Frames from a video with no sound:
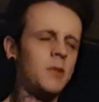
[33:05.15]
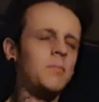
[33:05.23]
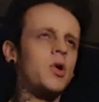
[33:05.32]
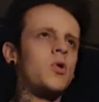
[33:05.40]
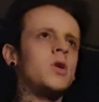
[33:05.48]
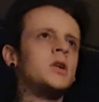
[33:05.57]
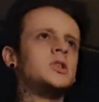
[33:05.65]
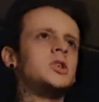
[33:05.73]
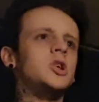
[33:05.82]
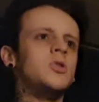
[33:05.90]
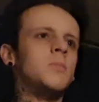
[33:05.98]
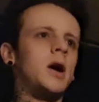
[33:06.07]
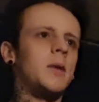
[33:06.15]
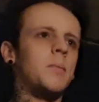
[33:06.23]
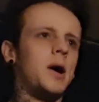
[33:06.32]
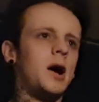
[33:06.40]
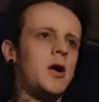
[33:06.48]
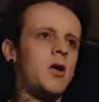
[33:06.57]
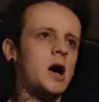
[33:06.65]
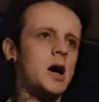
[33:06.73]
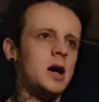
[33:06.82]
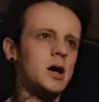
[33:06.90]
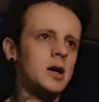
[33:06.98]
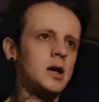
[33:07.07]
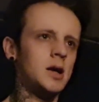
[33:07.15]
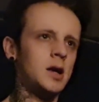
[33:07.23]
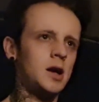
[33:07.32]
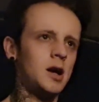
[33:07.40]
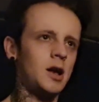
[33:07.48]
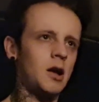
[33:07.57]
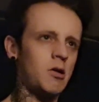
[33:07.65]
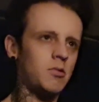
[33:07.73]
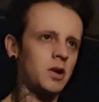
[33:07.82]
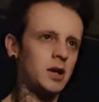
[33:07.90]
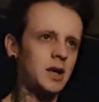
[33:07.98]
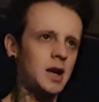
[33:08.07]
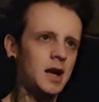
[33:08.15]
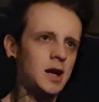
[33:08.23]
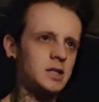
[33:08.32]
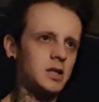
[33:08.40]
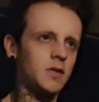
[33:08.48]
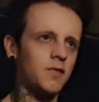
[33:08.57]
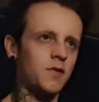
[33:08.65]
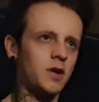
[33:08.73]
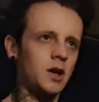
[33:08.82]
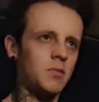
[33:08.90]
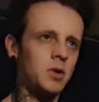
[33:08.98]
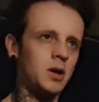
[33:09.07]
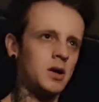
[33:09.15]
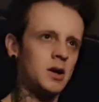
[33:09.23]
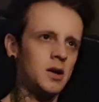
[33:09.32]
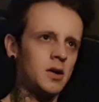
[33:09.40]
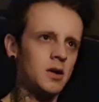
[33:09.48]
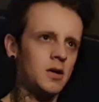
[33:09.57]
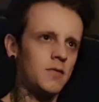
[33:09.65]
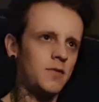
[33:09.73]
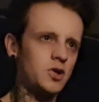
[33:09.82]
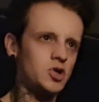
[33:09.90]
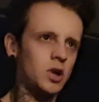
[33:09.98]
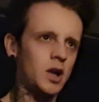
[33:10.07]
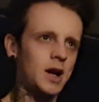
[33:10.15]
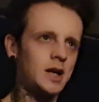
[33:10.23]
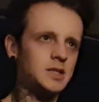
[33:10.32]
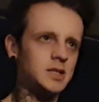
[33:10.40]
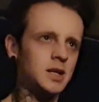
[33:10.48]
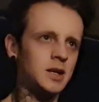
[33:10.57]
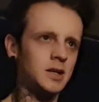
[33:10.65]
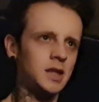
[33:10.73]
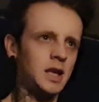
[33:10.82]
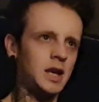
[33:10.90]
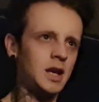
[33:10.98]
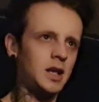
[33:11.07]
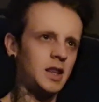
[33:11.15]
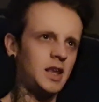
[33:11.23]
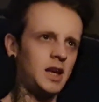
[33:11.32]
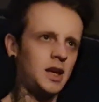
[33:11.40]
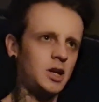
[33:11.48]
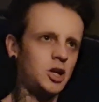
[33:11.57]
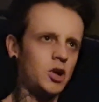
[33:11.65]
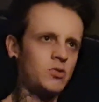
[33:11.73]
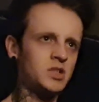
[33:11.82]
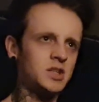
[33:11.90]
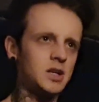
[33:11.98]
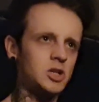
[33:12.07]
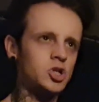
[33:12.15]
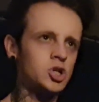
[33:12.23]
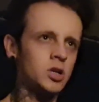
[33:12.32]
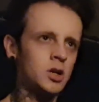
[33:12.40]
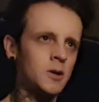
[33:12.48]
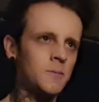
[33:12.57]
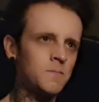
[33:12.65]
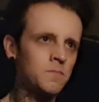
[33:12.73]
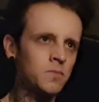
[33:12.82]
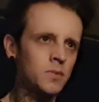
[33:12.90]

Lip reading: I imbue into you my power, and I'm going to gaze at the flame, visualizing the usage,